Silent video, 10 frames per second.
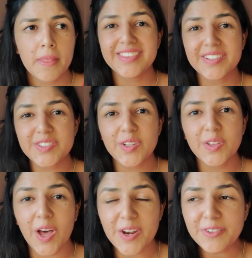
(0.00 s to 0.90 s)
There's a
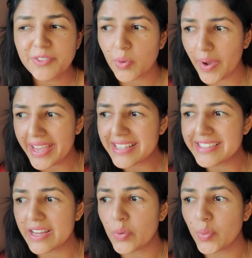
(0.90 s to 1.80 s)
lot of ways
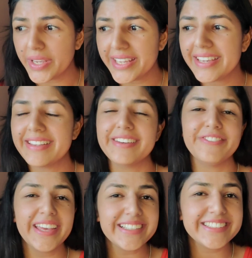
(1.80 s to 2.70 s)
that we can
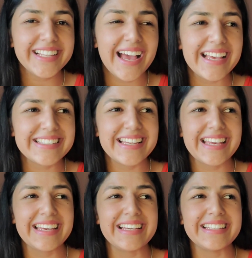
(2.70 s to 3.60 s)
evangelize
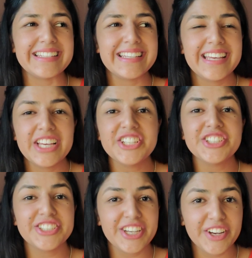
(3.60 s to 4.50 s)
and
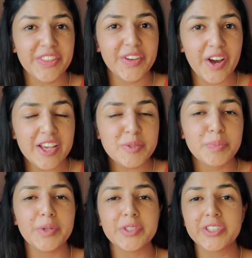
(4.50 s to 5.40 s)
share the
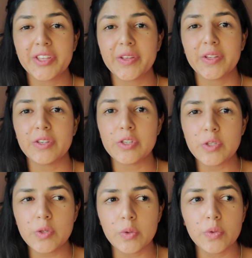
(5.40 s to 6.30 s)
gospel, share the good
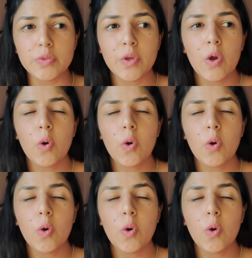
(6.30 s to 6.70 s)
news